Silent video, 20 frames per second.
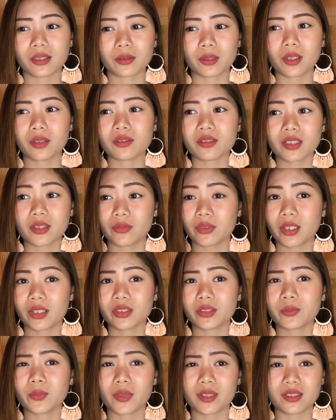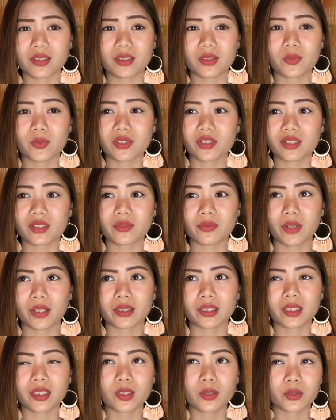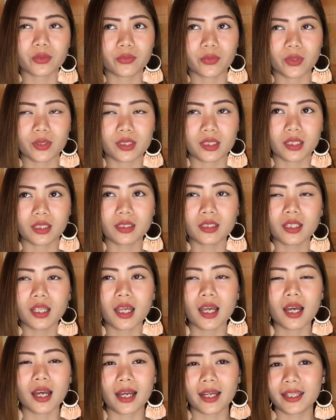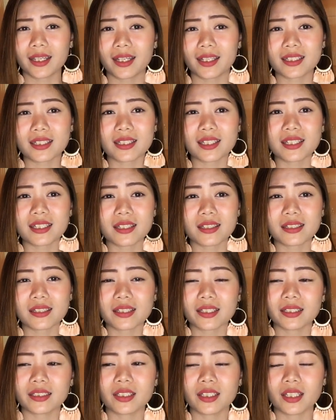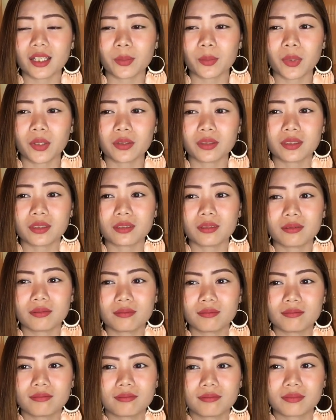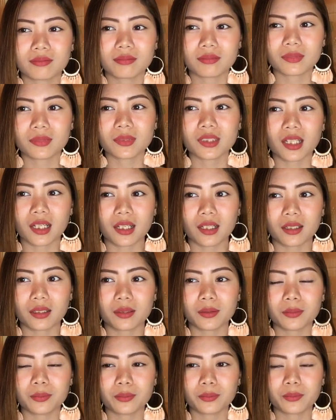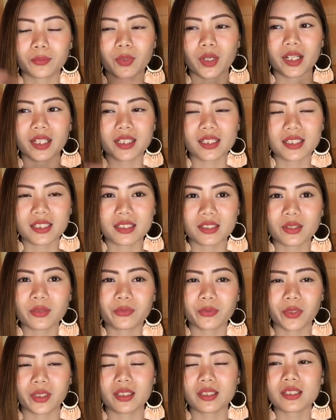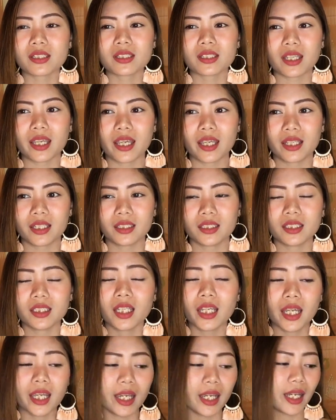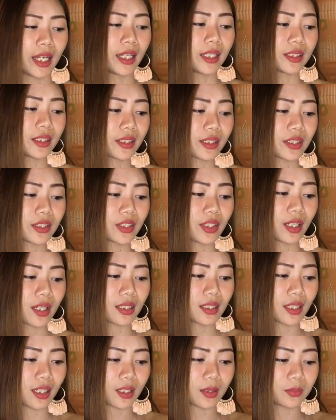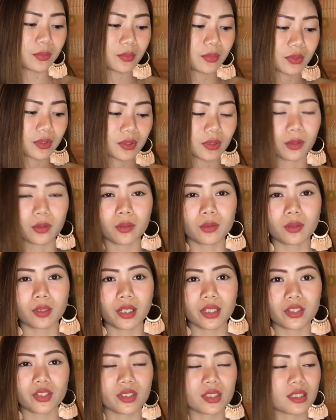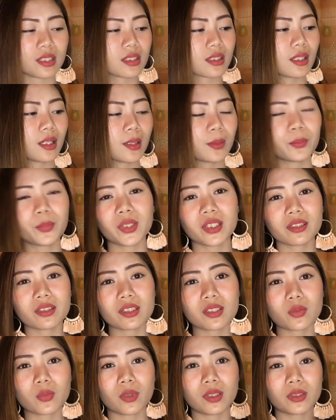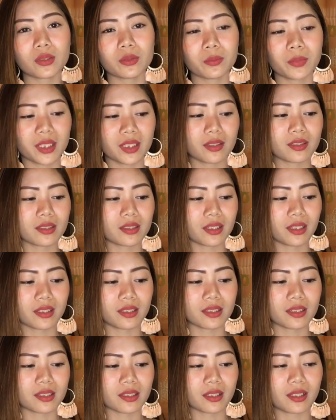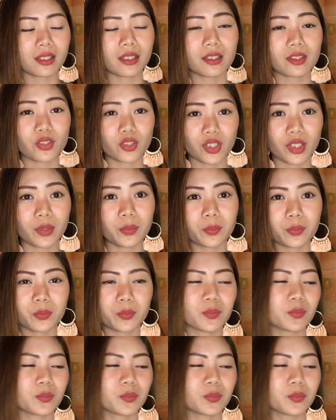around seven hundred pesos, which is very confusing. I asked the sales lady about the price difference, and hindi rin niya alam, so I just picked this one because it's cheap